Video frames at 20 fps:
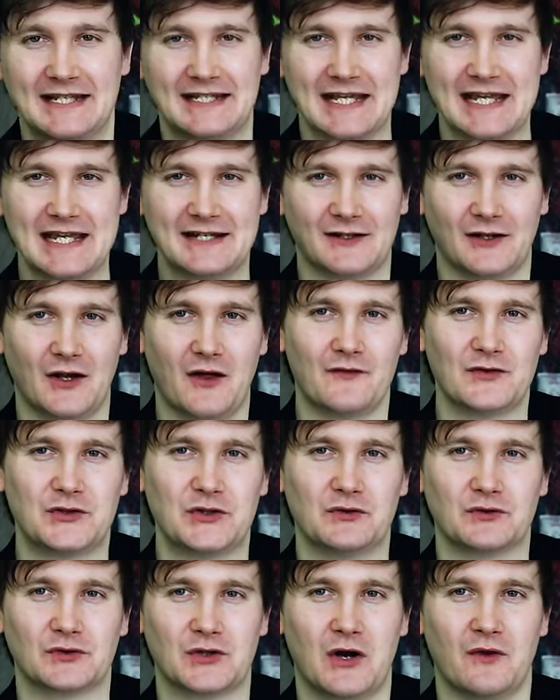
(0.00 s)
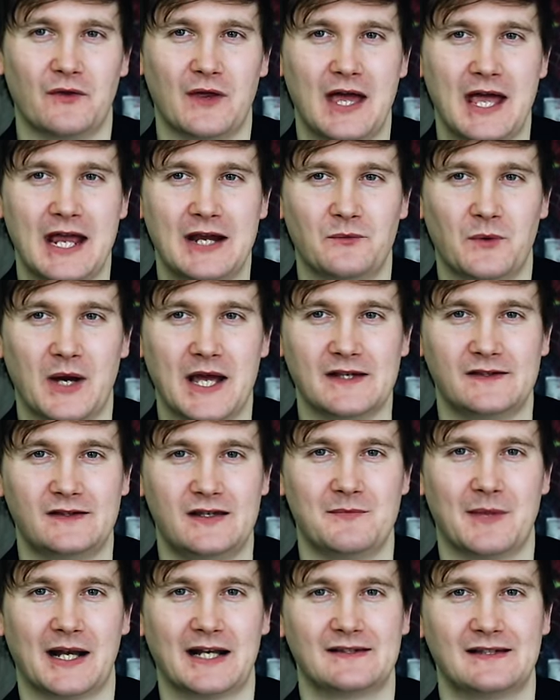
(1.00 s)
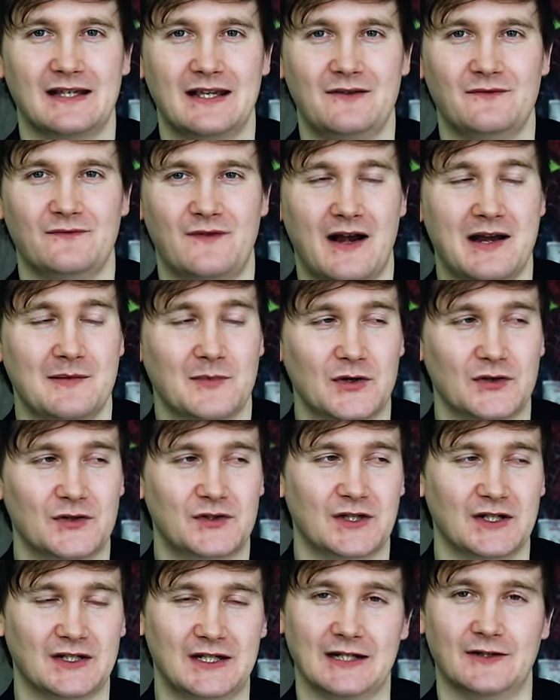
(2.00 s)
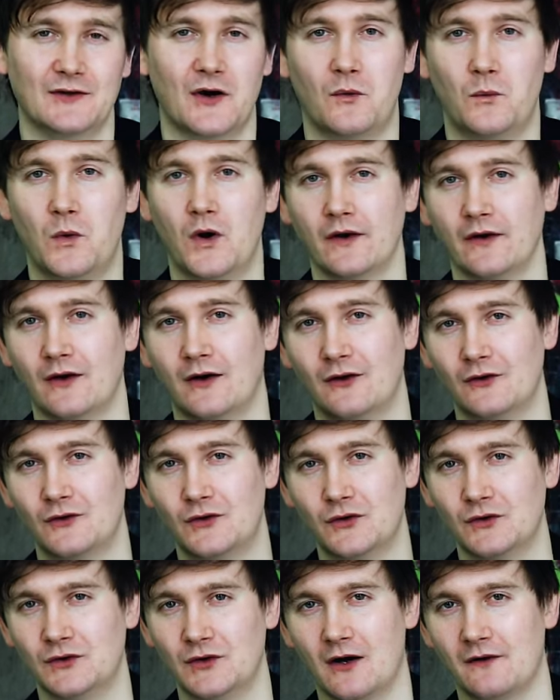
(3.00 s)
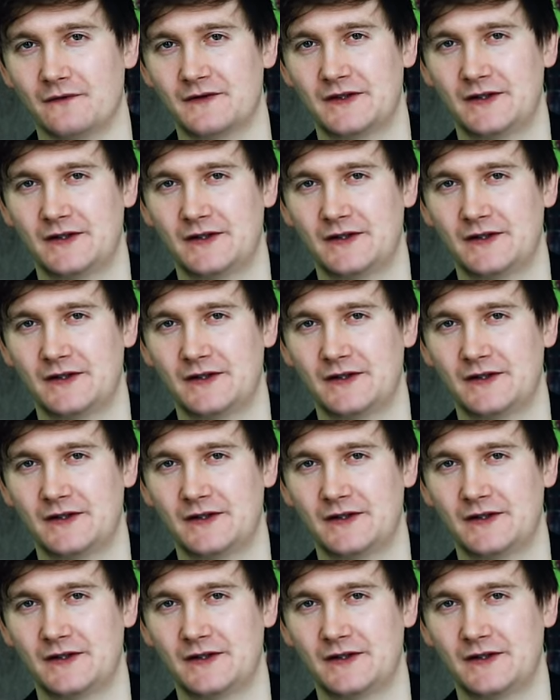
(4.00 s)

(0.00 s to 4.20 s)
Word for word: Indeed, a lot of the junk got there in ways humanity very much did not want or could not have